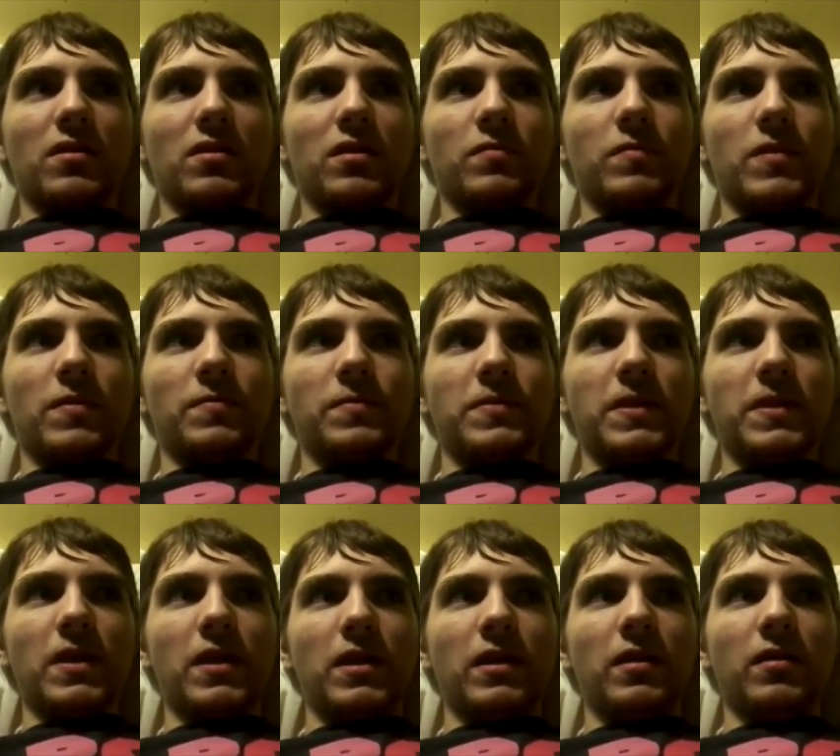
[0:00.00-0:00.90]
the mom
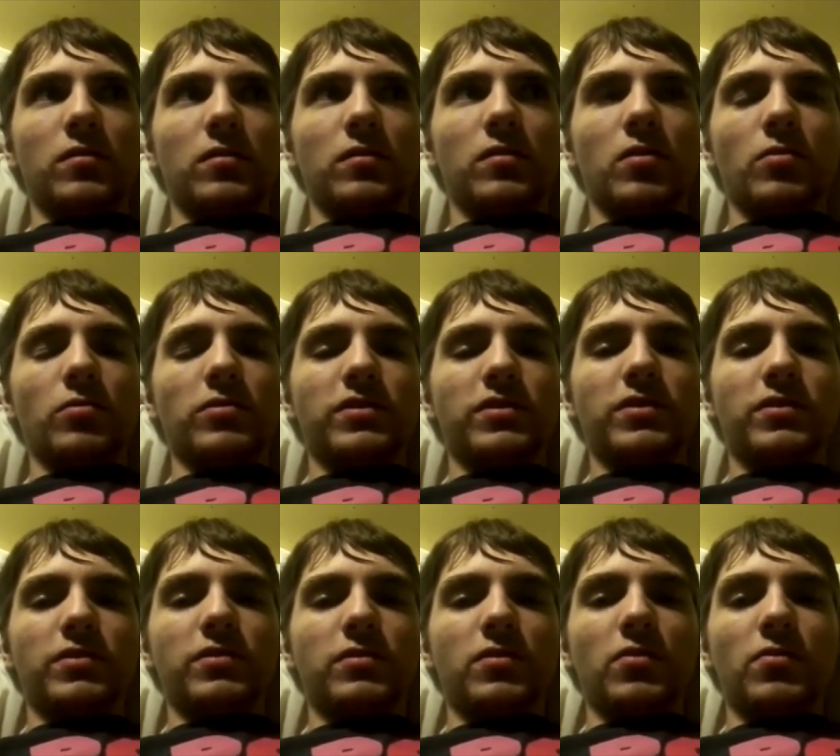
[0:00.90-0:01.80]
said
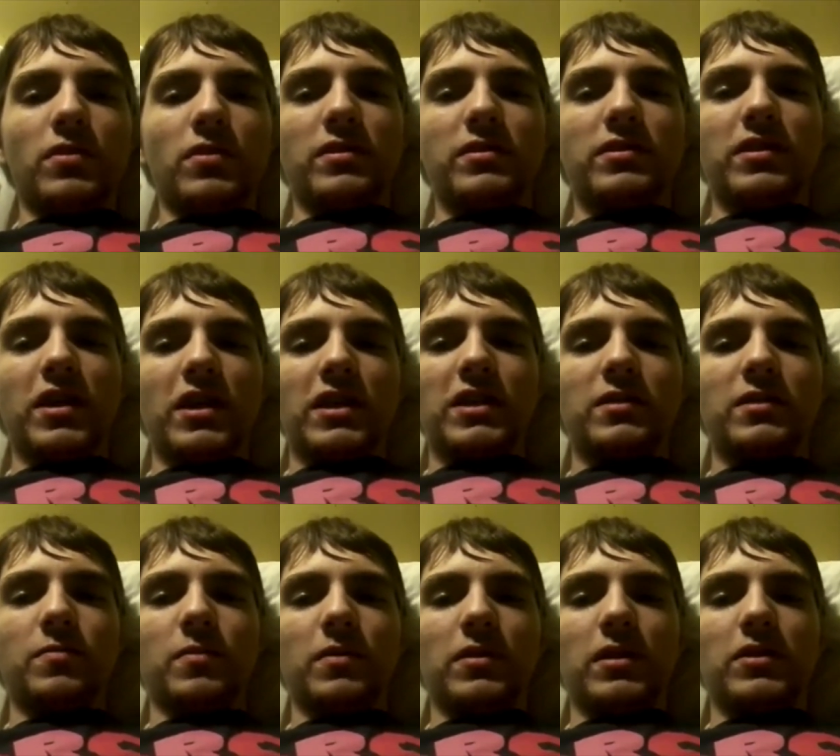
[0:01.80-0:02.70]
ghosts don't
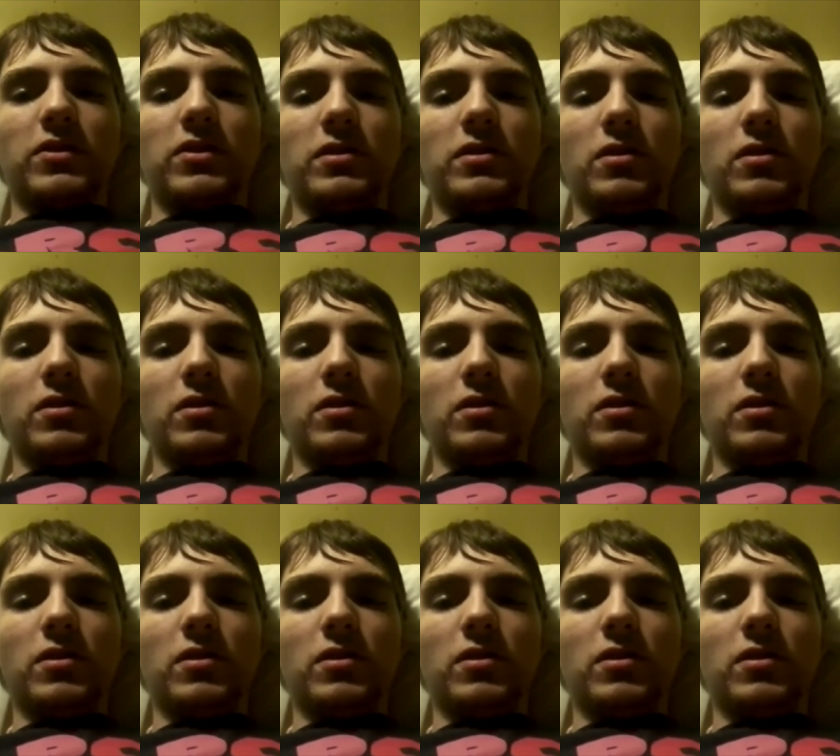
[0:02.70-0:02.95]
exist, but, like, she